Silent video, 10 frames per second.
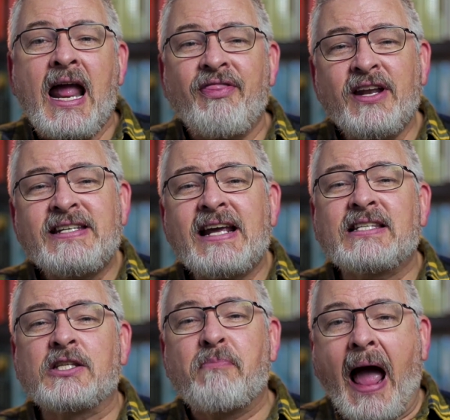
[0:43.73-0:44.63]
and then
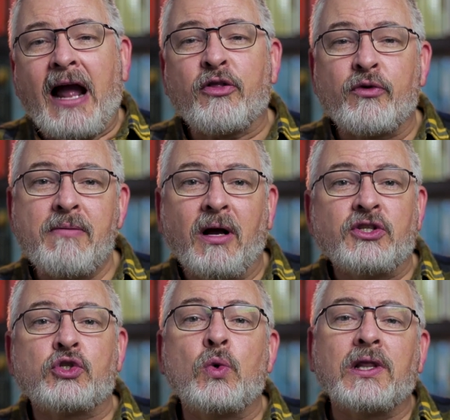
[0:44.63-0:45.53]
takes us back 3
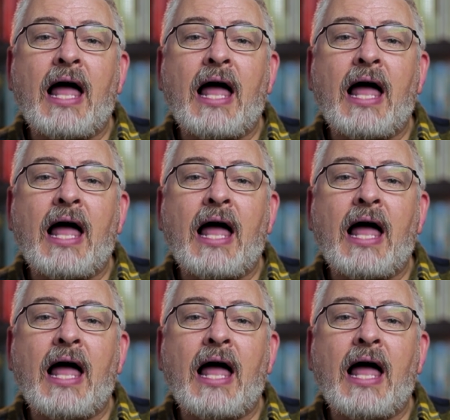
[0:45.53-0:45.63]
months to